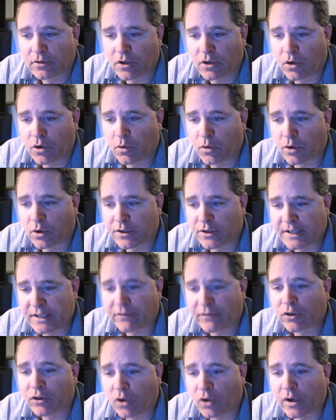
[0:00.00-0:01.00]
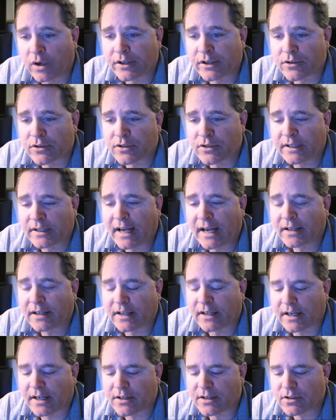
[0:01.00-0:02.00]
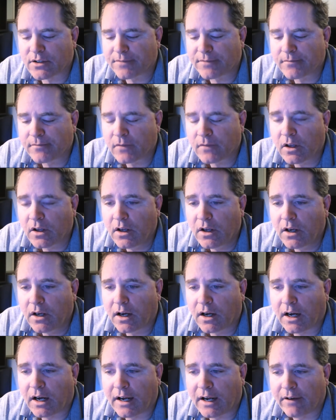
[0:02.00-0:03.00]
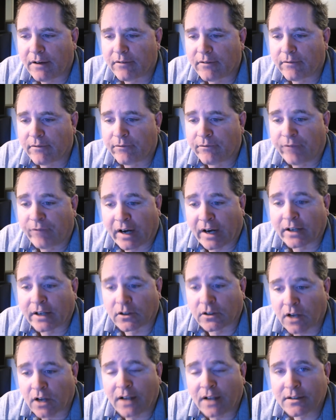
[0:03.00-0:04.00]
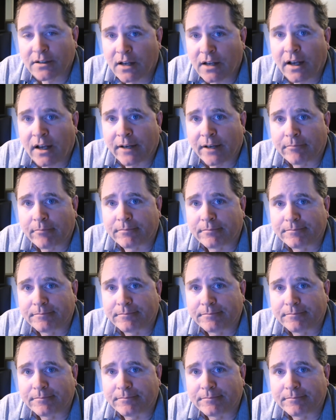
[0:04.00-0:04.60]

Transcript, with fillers: who were different lawyers in that case, uh, filed on time